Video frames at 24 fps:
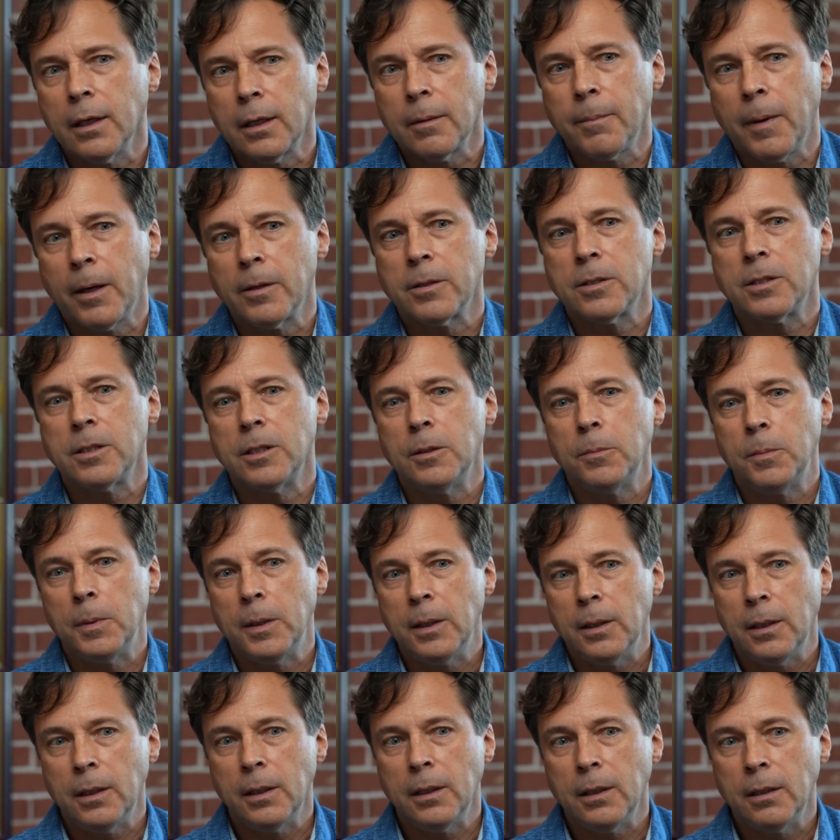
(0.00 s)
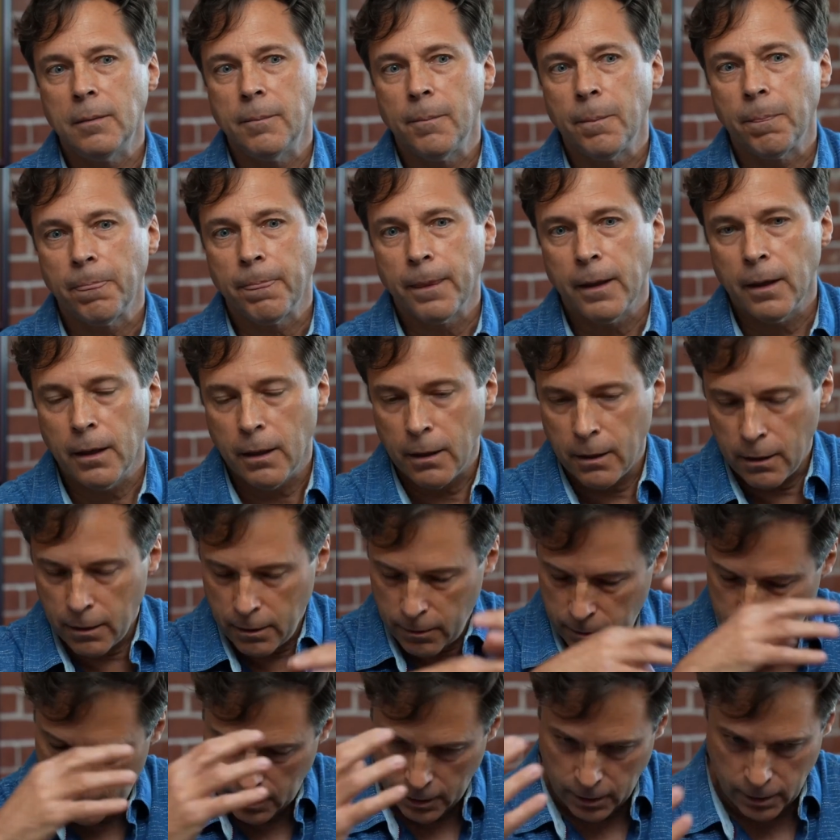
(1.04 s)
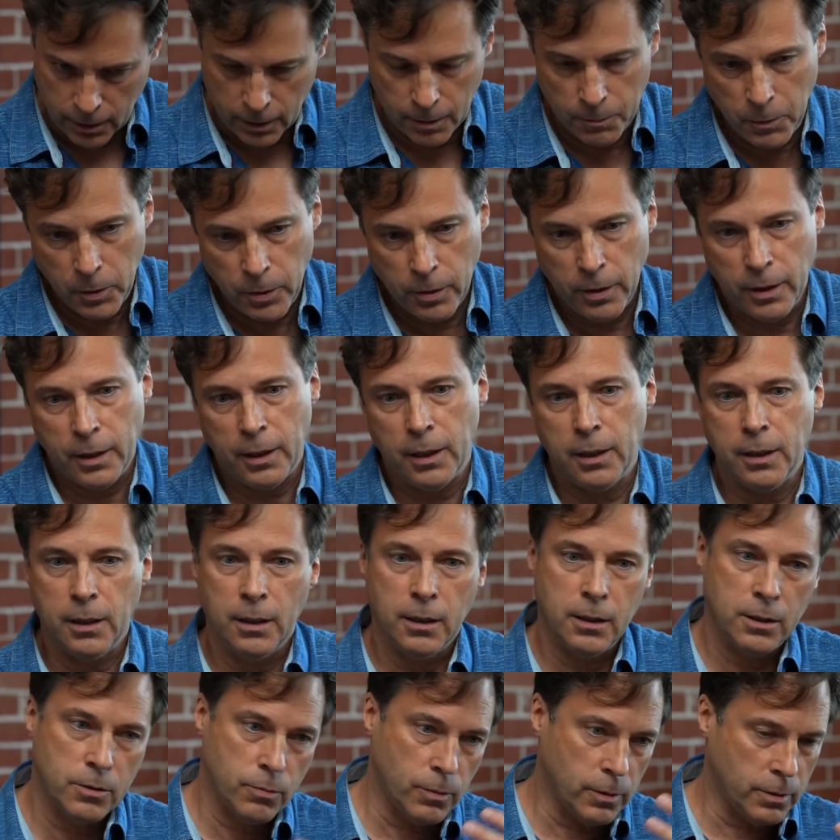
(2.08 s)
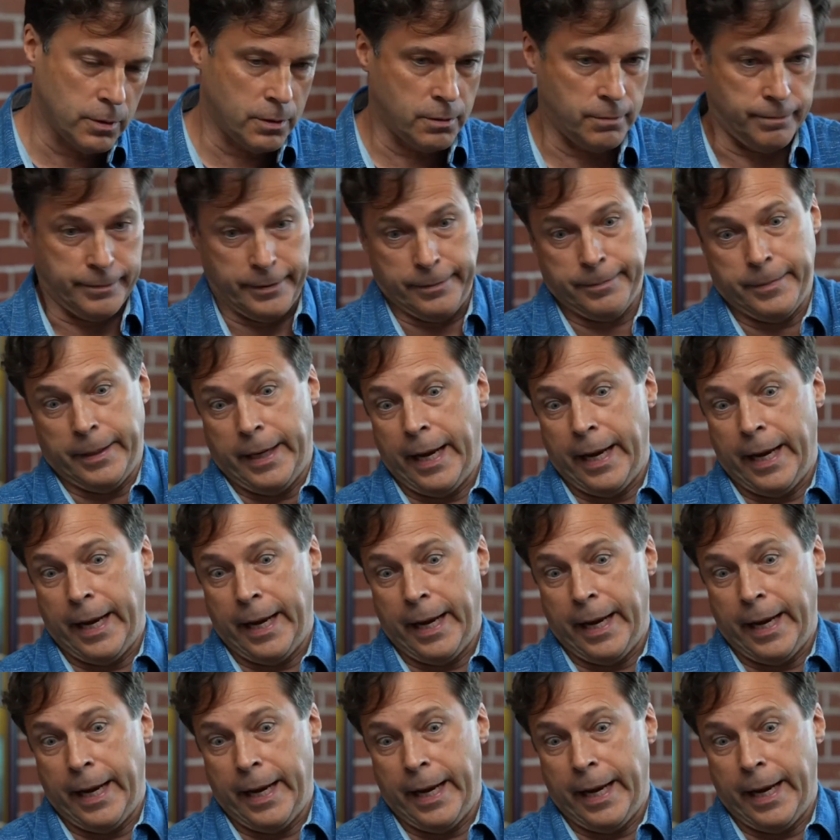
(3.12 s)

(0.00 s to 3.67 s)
about CP in the community is, well, something